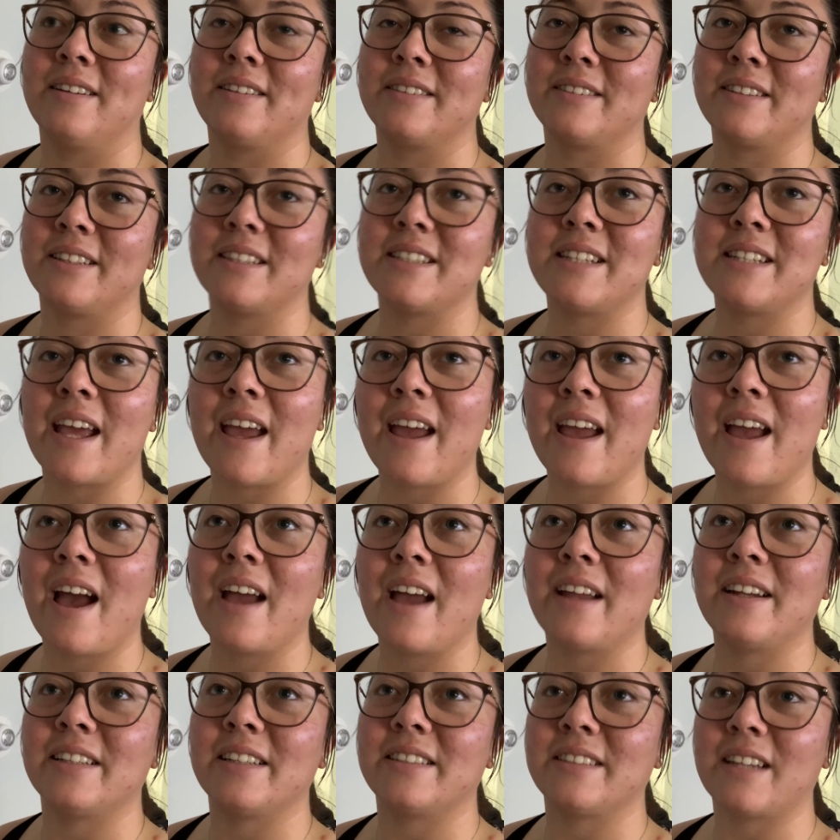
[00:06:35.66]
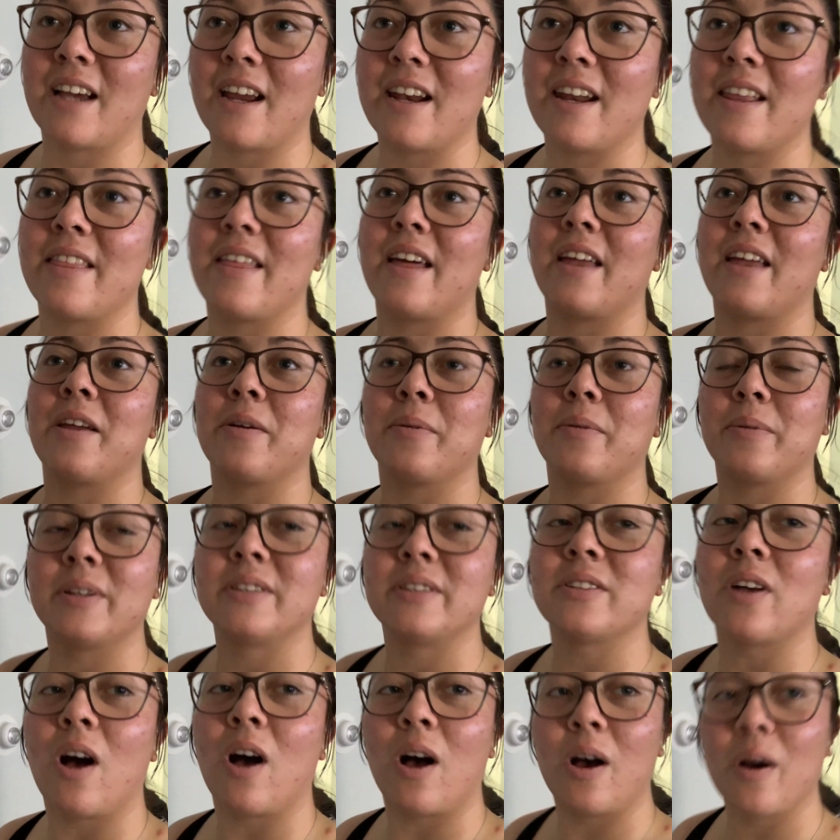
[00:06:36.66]
The day I decided that it
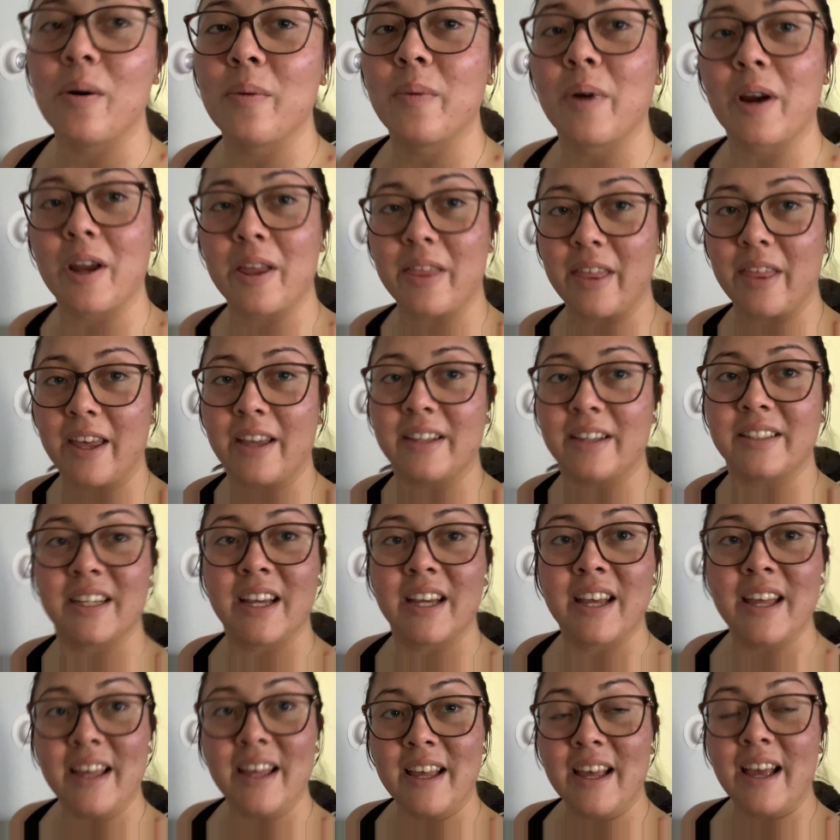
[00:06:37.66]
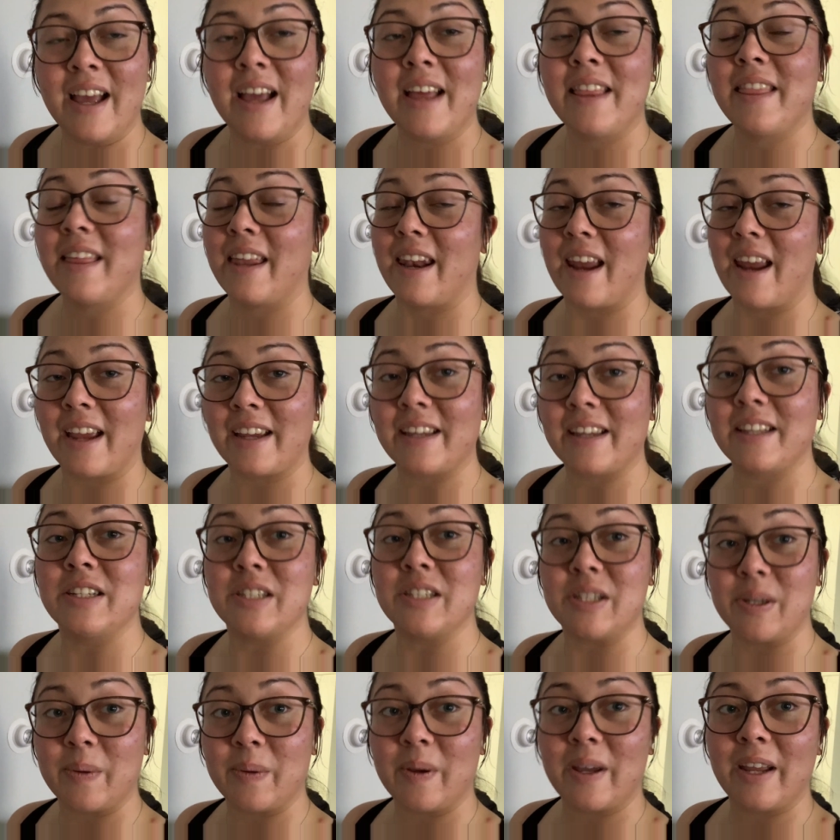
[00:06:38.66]
was all worth it and that I can
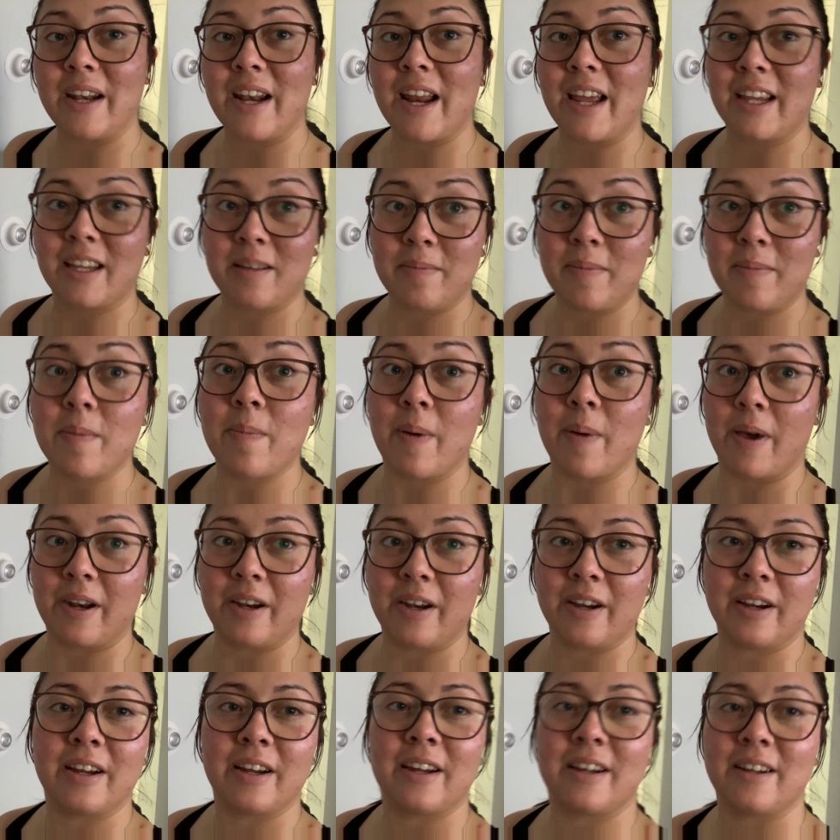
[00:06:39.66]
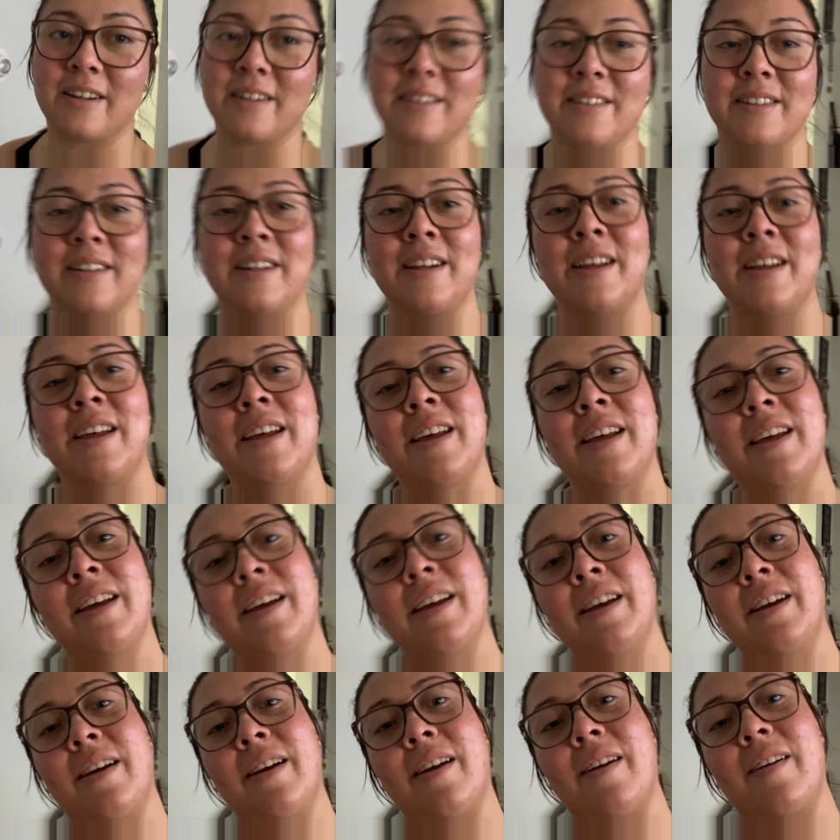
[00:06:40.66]
do it and I can be better.
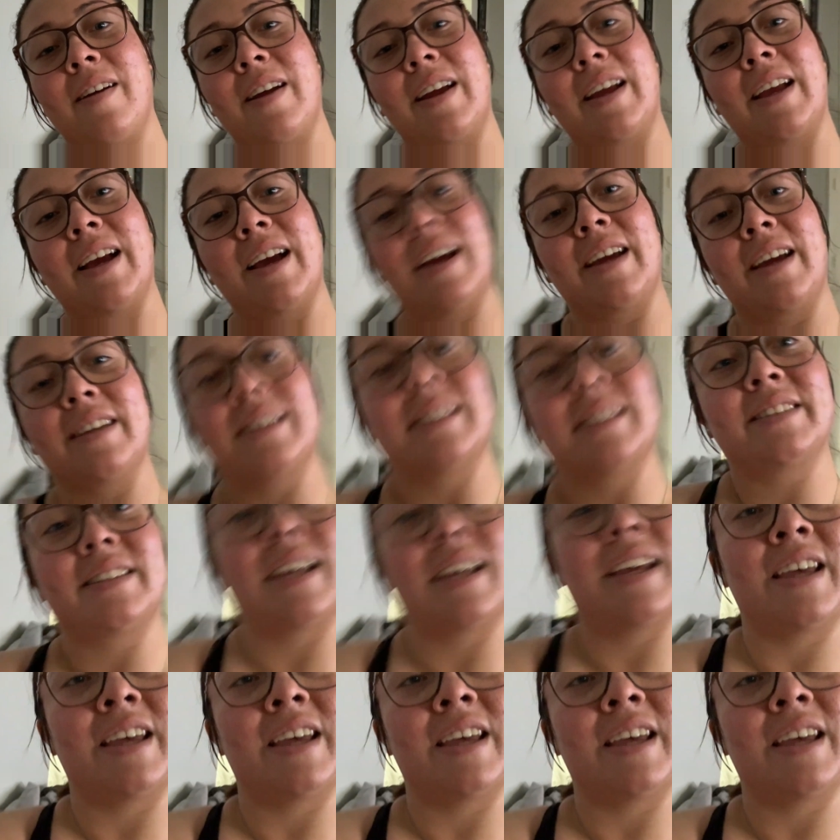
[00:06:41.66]
All right, guys.